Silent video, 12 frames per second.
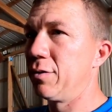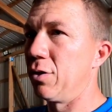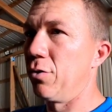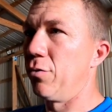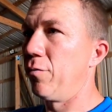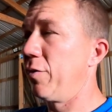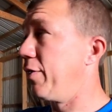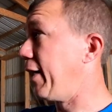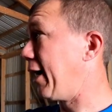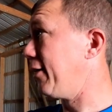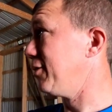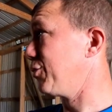So
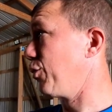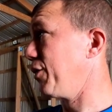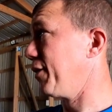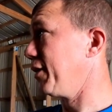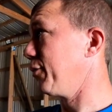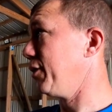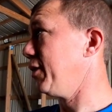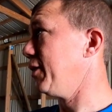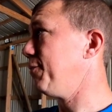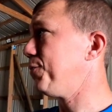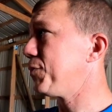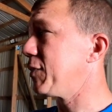that is one thing we
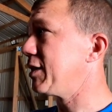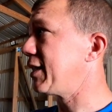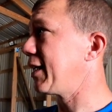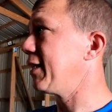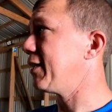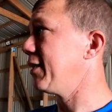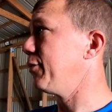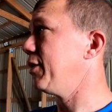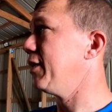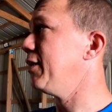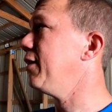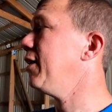did. The second thing we
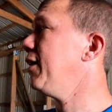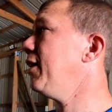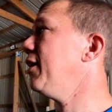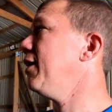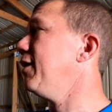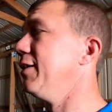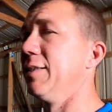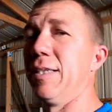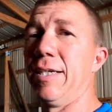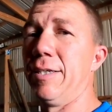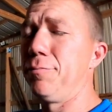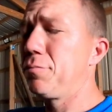did is
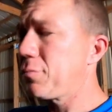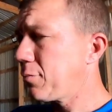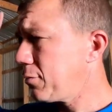that